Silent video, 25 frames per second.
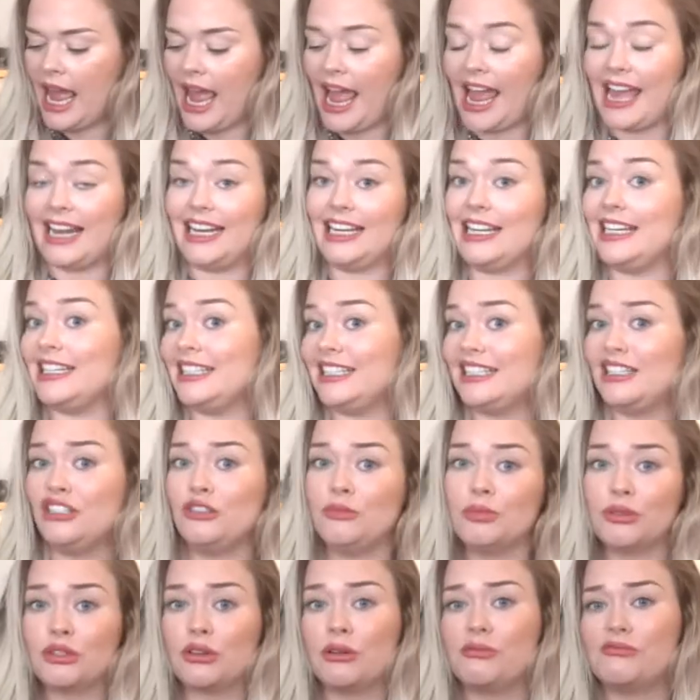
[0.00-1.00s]
And it is
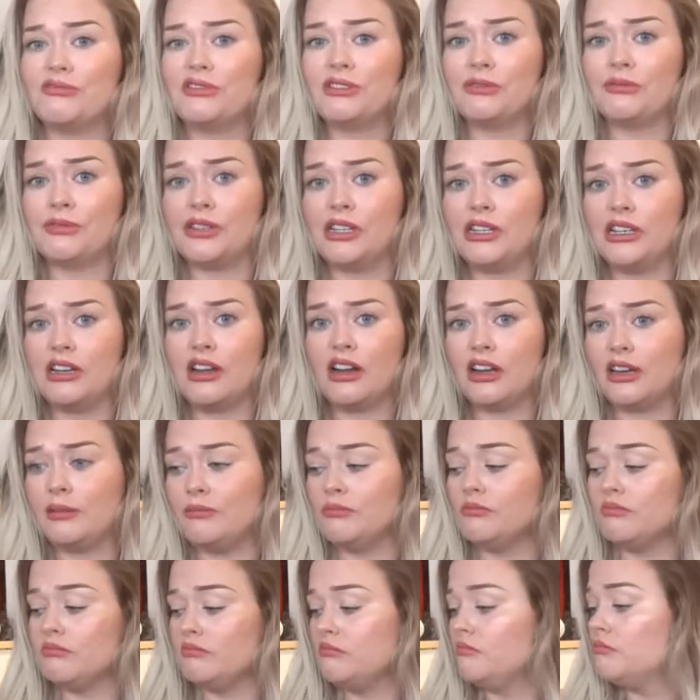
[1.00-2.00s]
super comfortable.
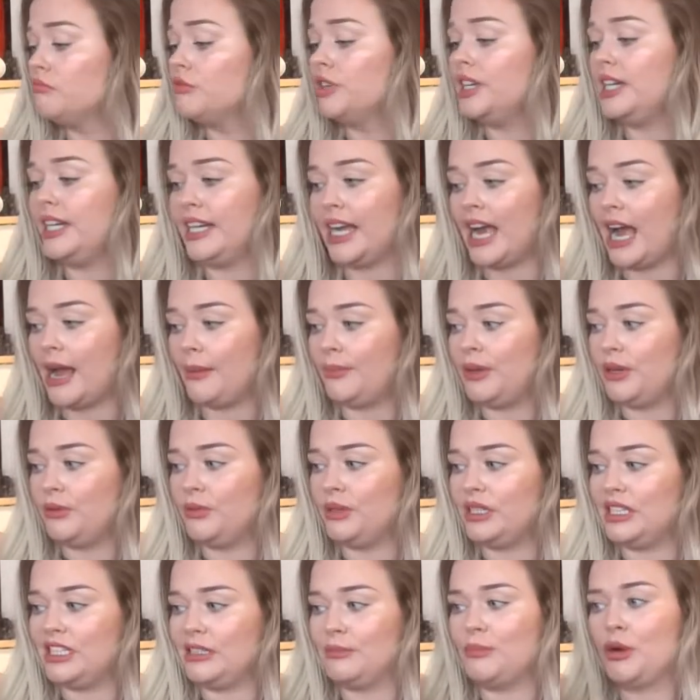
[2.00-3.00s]
I'm really happy
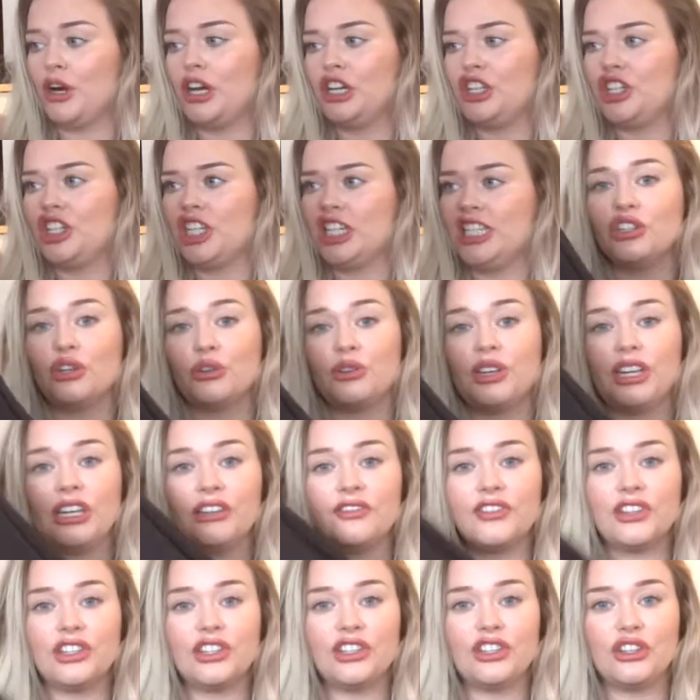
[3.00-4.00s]
with this purchase. So
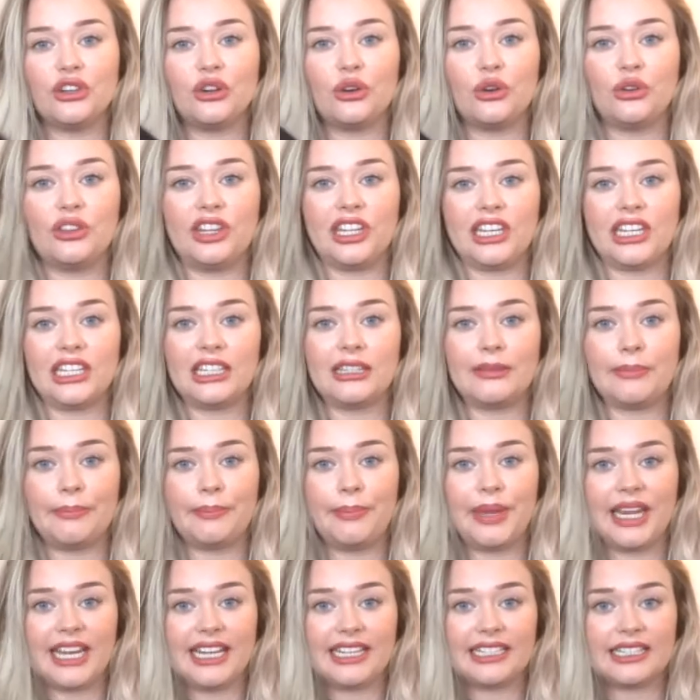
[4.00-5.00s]
even though this
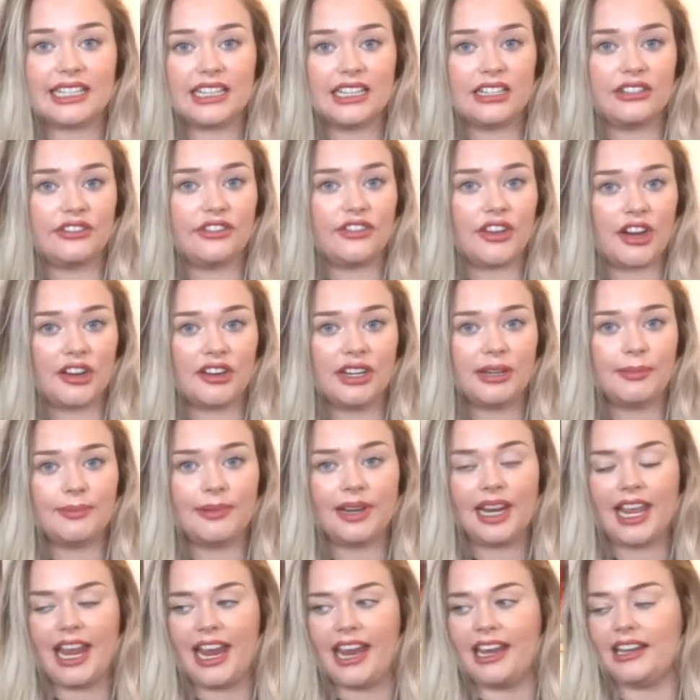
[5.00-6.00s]
piece is very
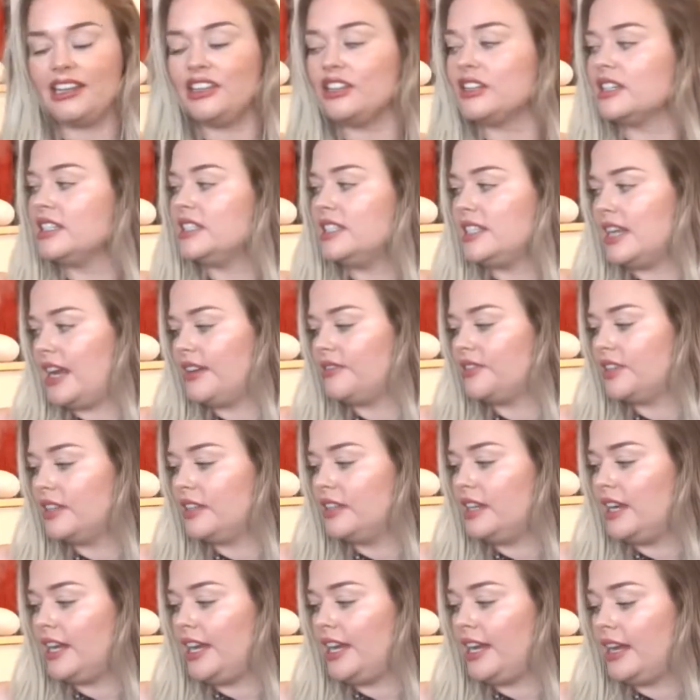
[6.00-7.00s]
plain, you can
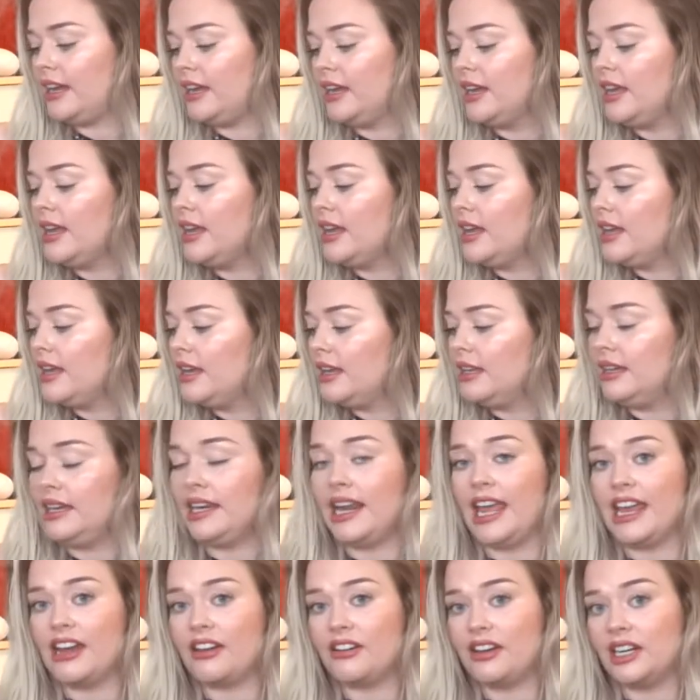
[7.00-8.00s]
definitely
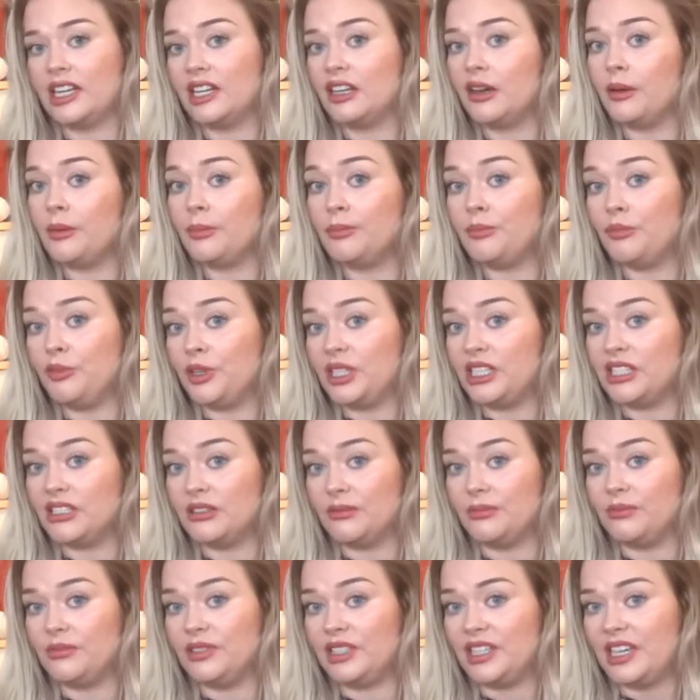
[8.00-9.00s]
layer it up with
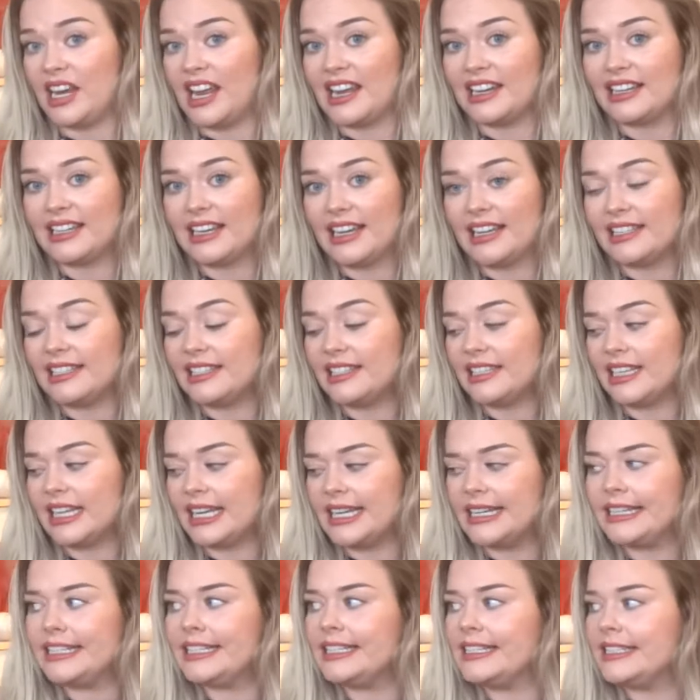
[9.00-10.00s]
some
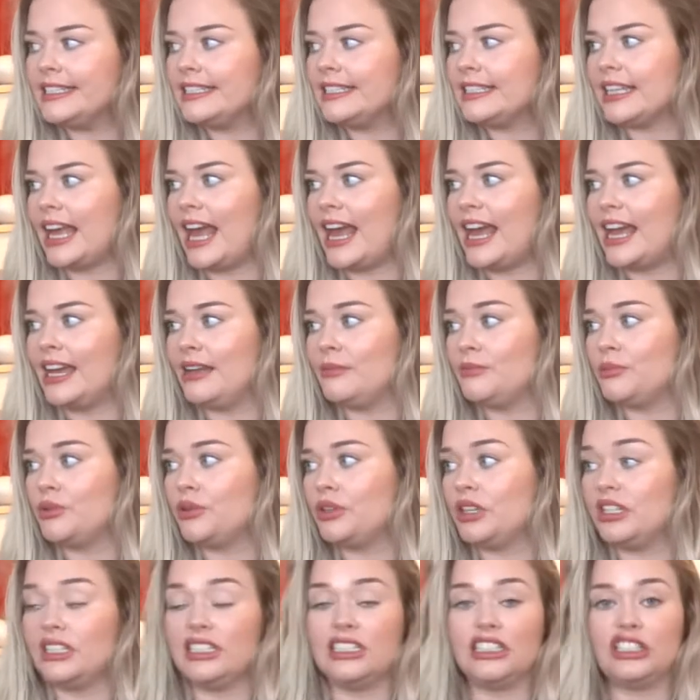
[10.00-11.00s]
necklaces and
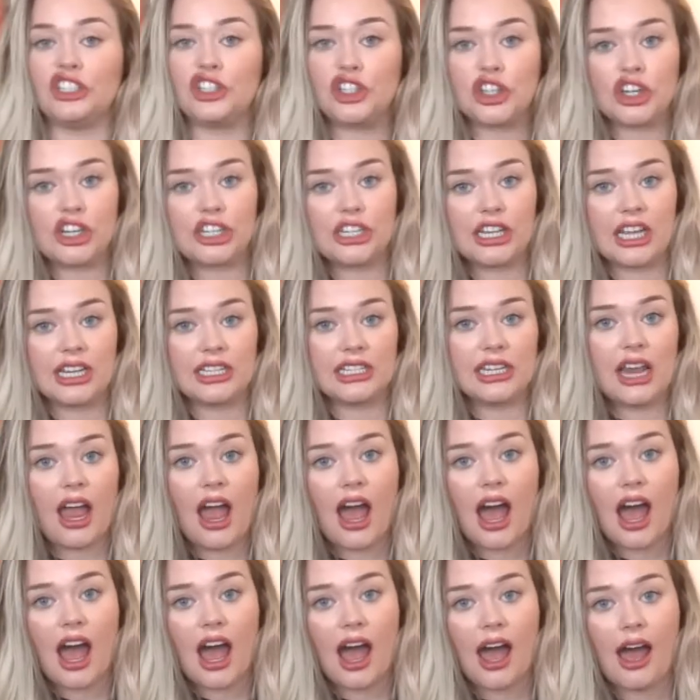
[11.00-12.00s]
put a shirt on
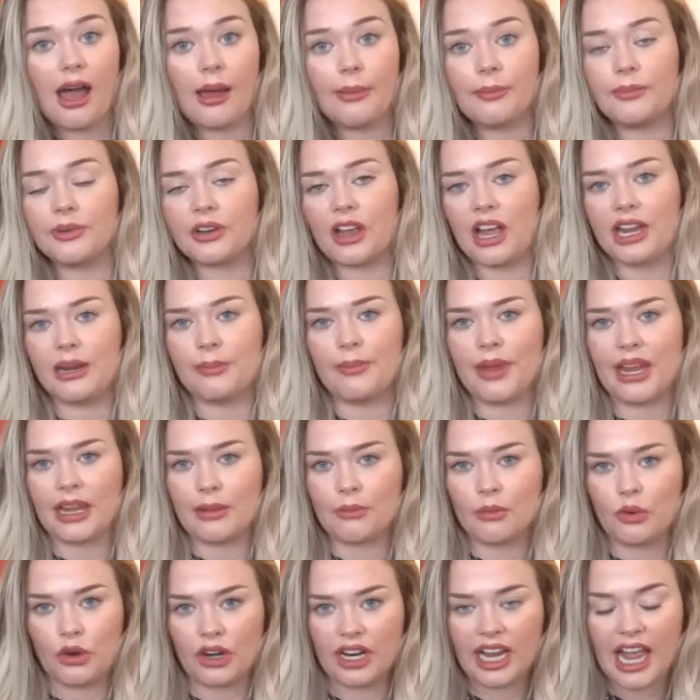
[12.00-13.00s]
top, kind of make
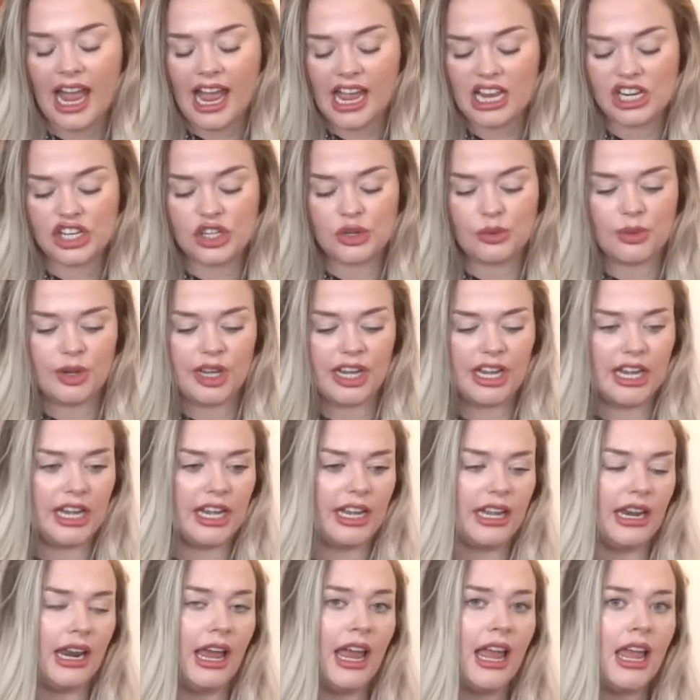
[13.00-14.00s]
it more
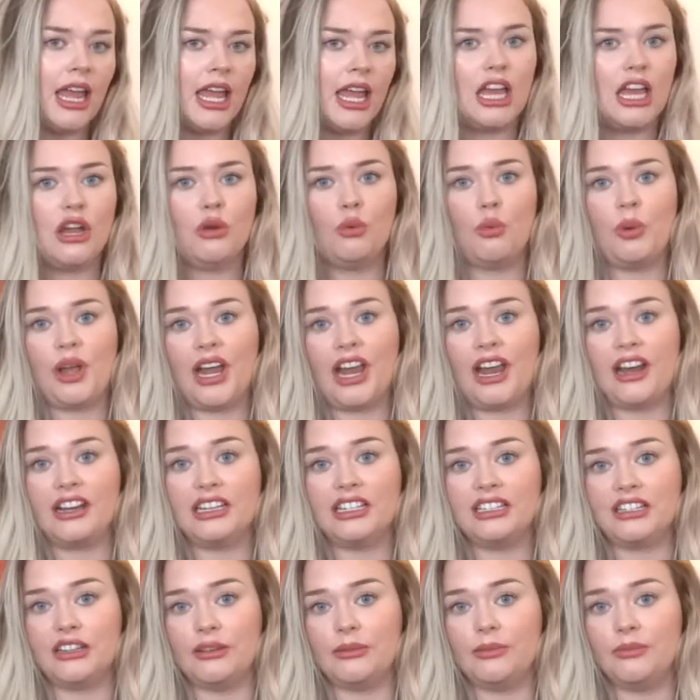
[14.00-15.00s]
casual, wear
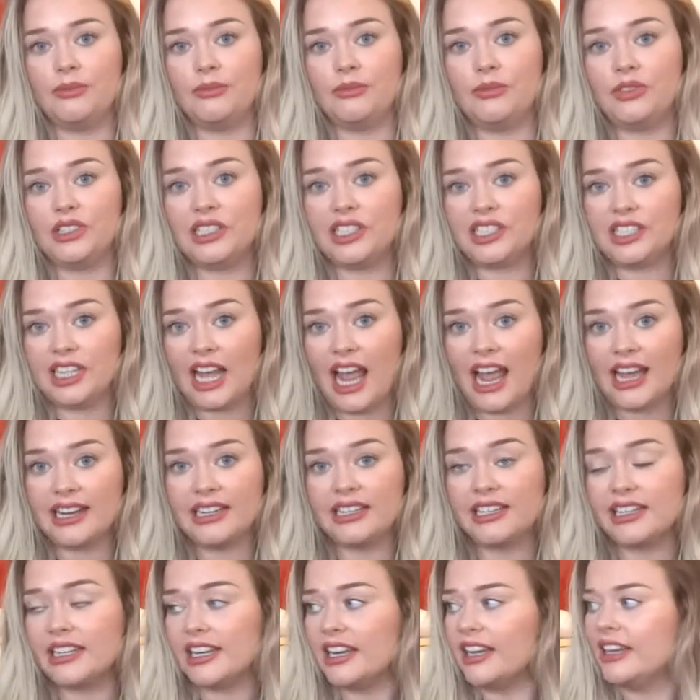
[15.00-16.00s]
some
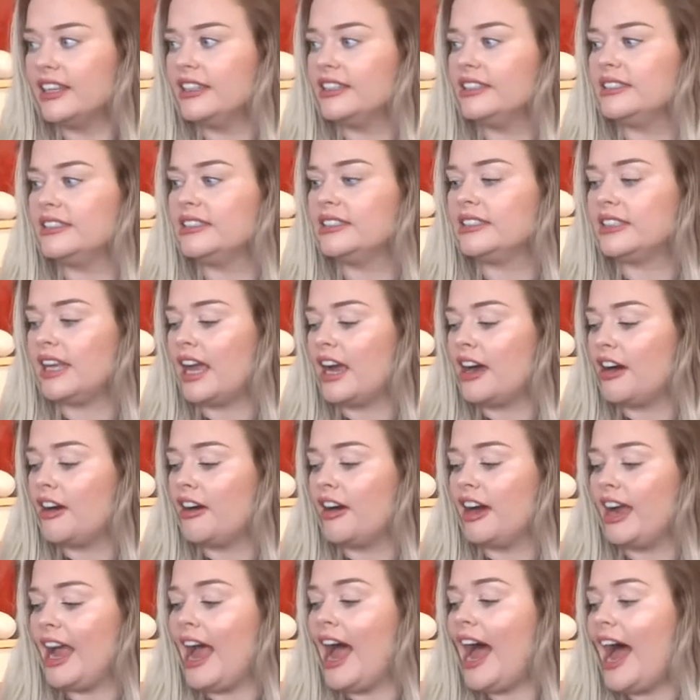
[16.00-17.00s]
sandals
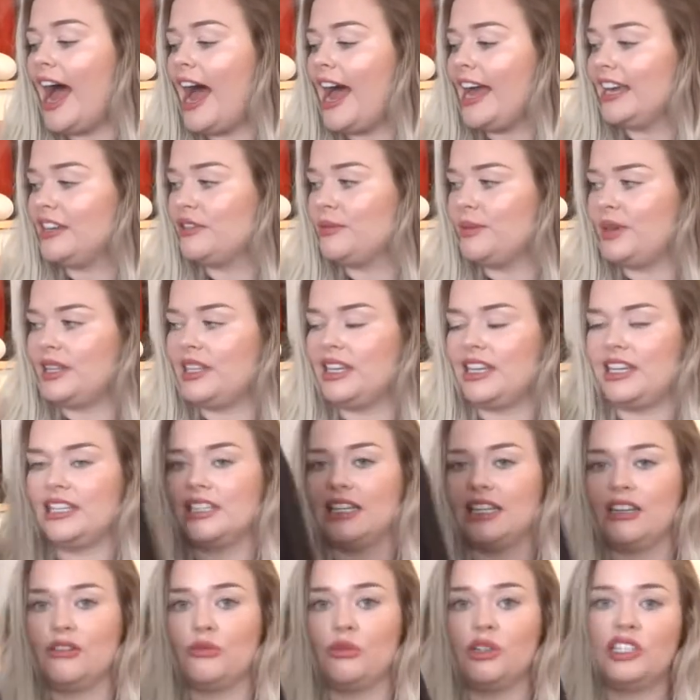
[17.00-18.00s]
or a hat with
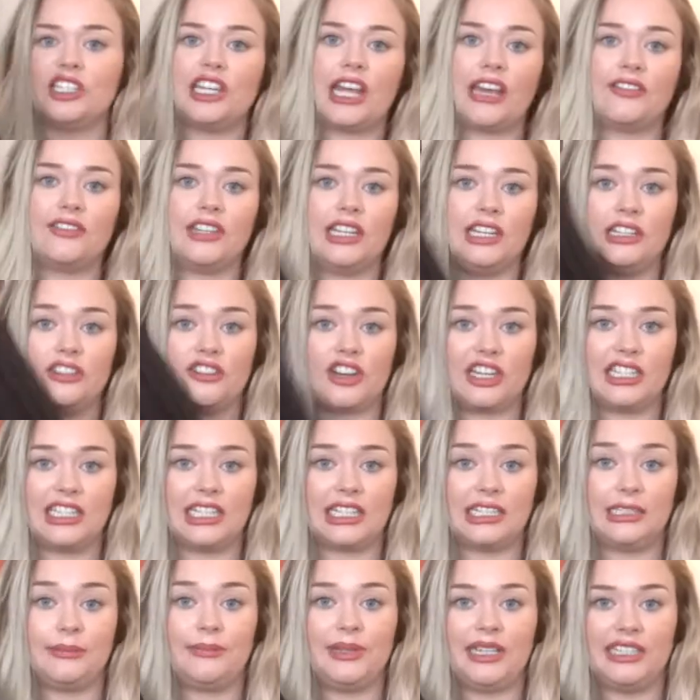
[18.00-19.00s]
it, and it will definitely dress
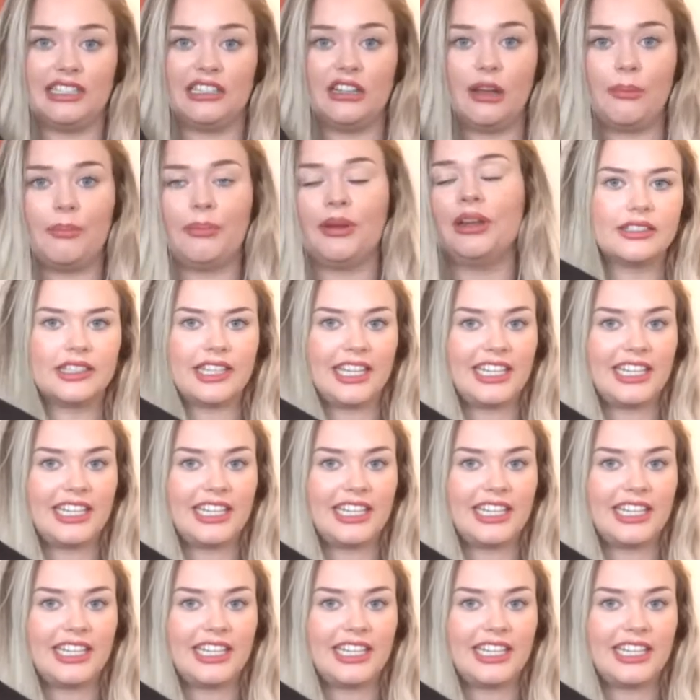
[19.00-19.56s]
this piece up.